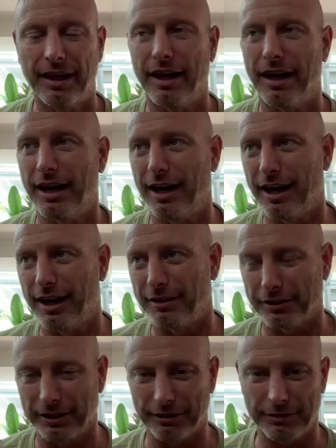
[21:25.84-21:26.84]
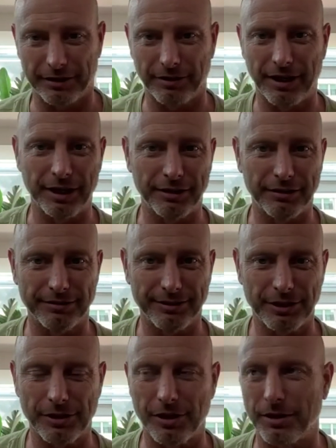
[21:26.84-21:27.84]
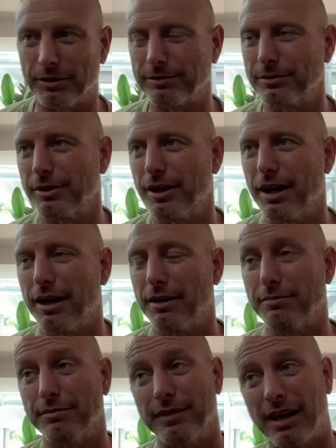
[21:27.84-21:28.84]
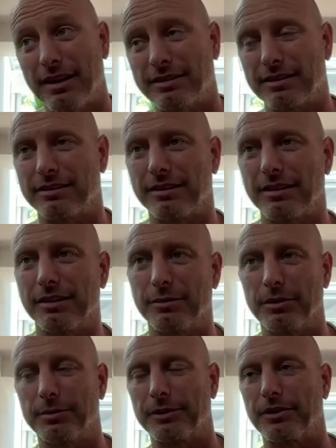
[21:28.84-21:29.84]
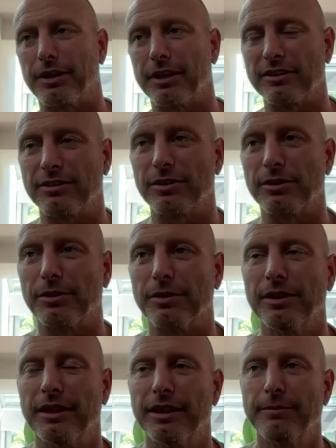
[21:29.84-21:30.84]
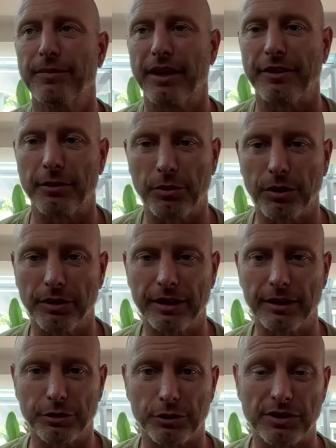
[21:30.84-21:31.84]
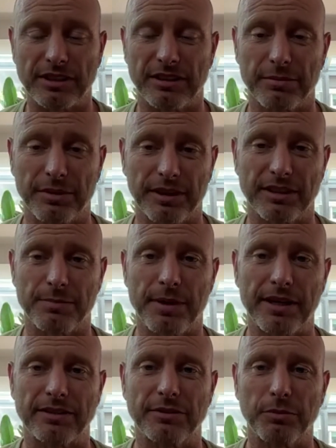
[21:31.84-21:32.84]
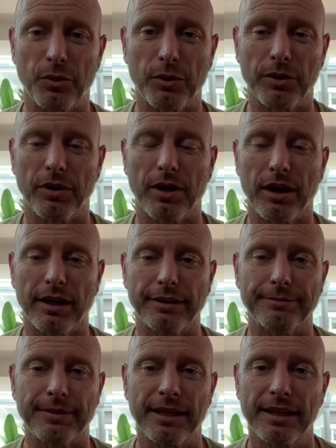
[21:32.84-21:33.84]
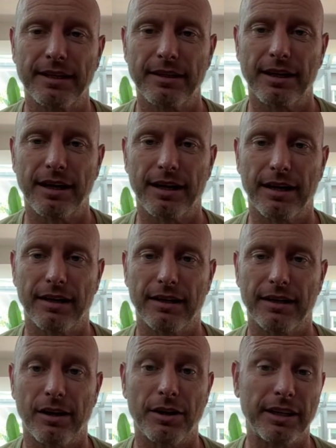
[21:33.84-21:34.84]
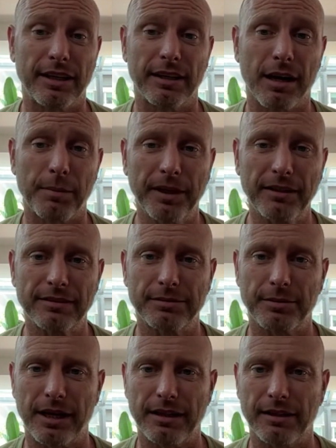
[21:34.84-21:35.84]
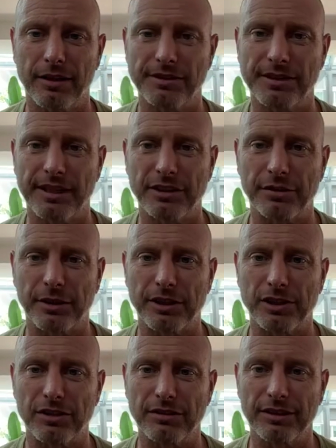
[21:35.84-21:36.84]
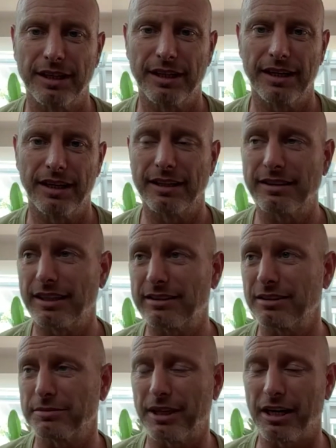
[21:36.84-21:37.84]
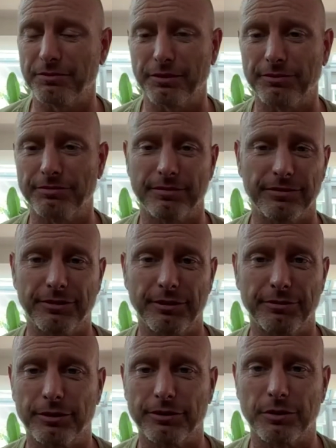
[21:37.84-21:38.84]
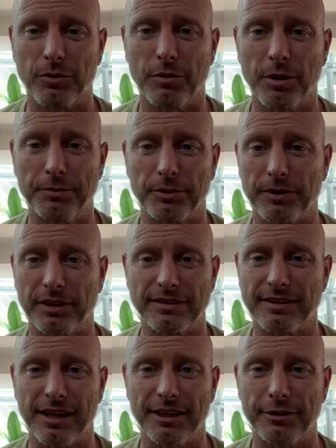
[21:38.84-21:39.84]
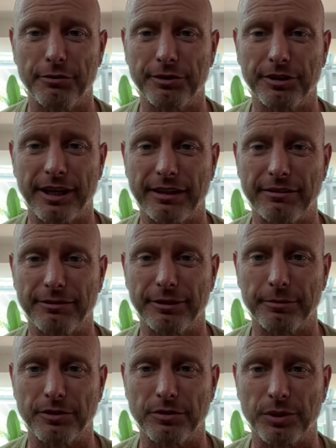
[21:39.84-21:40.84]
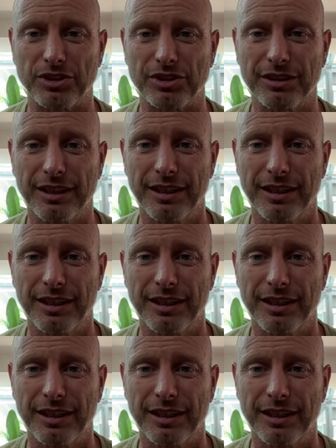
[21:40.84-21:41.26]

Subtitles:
They're giving credit, not necessarily wherever credit's due. And then we're introducing something that's based more on economics, right? And on saturation. And it takes some time for folks to warm up to it. It's not an overnight flip the switch